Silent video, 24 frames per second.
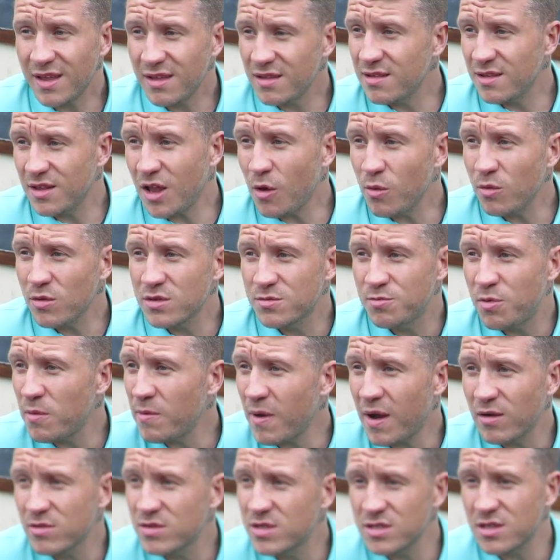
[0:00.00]
Well, No one's
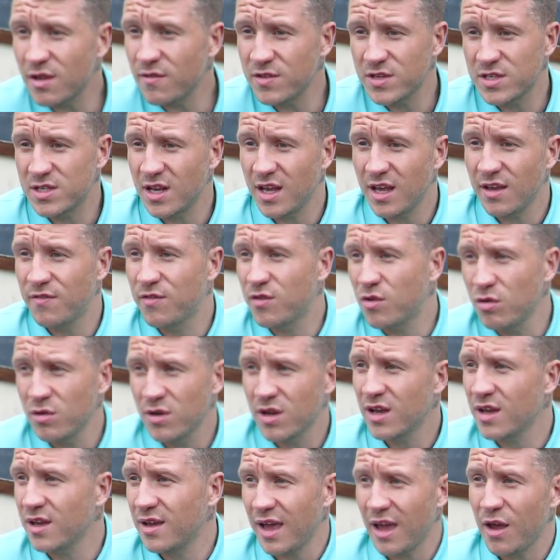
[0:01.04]
promoters. Obviously,
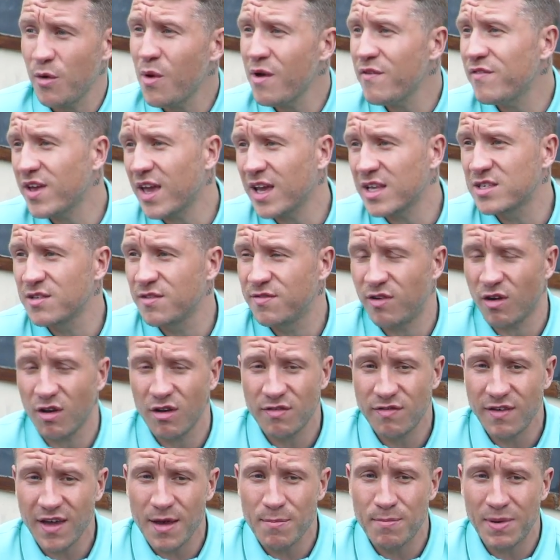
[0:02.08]
whoever gets a
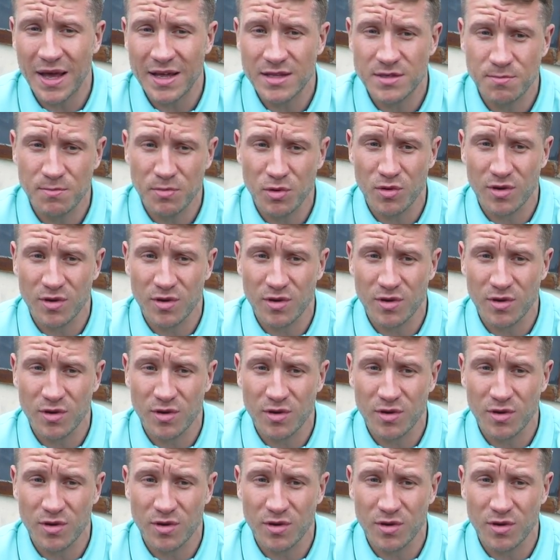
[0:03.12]
fight, fair play to.